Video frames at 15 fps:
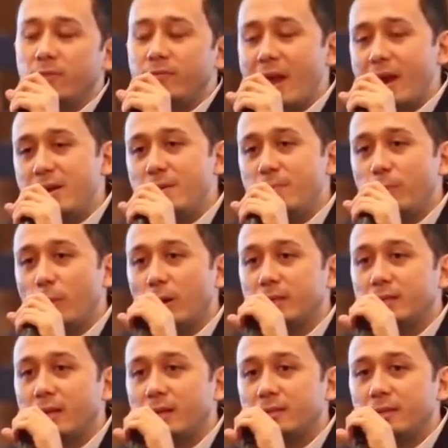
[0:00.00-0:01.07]
Very
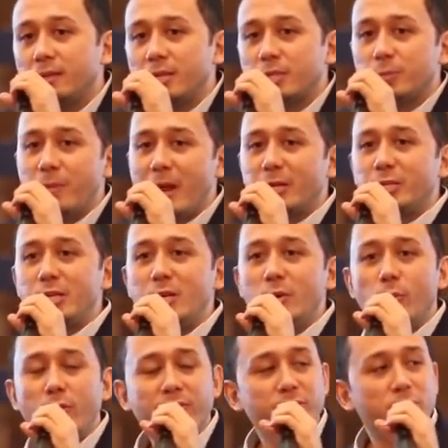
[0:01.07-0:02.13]
important, especially
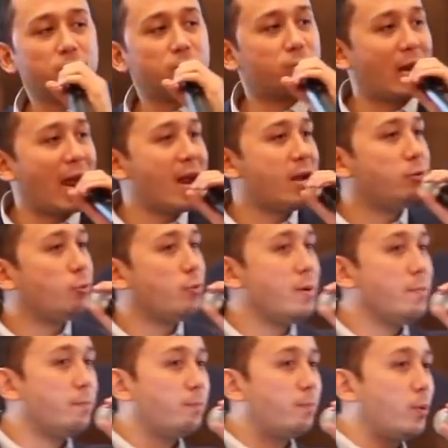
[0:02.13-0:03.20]
if you're trying to
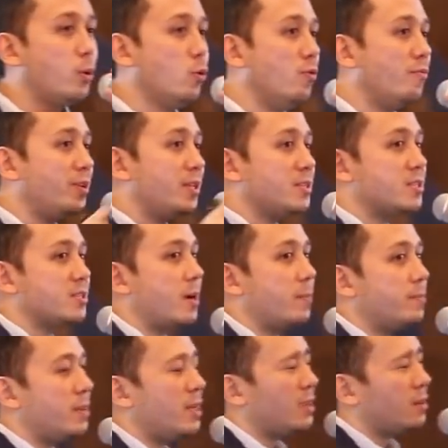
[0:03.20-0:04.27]
improve in
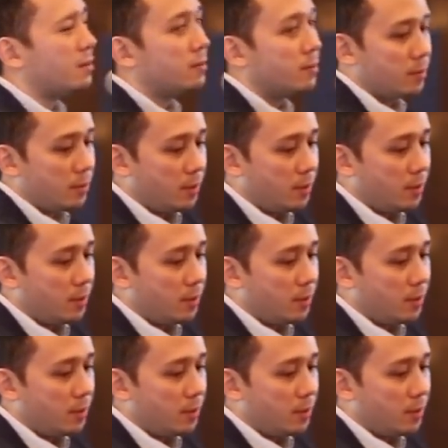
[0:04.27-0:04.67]
something.